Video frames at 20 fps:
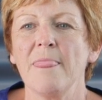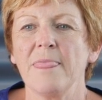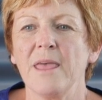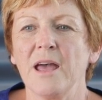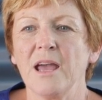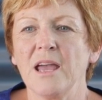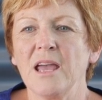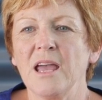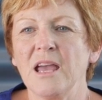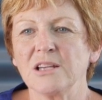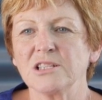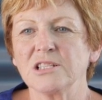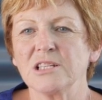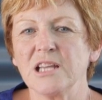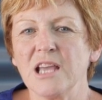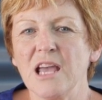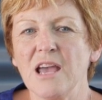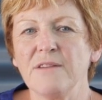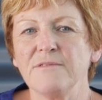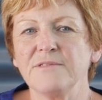They
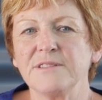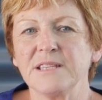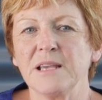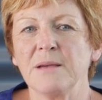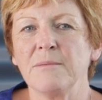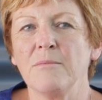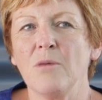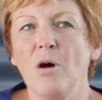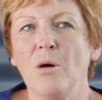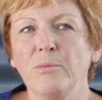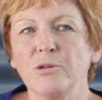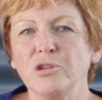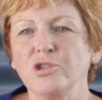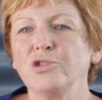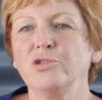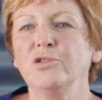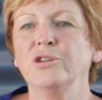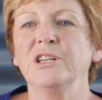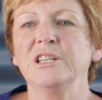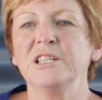actually have some
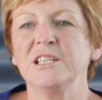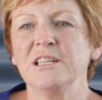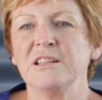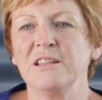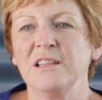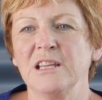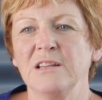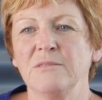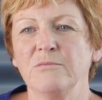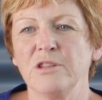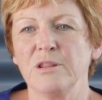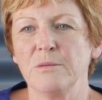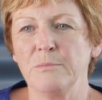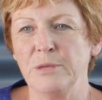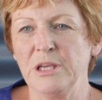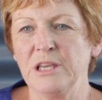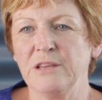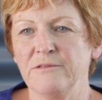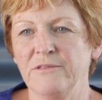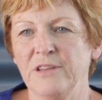opportunity then with a
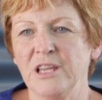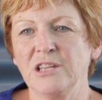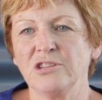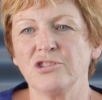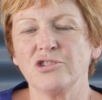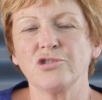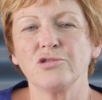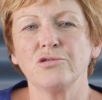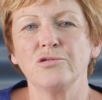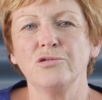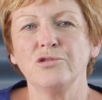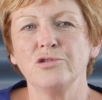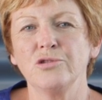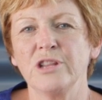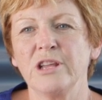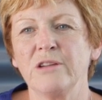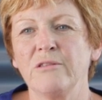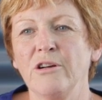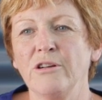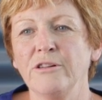big event to do
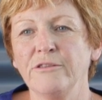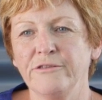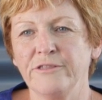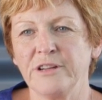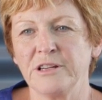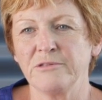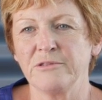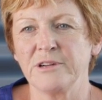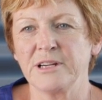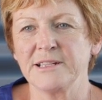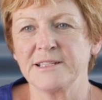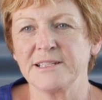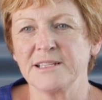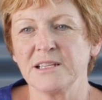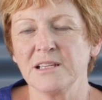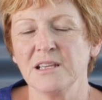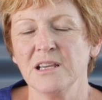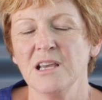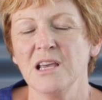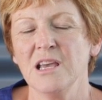their own fundraising.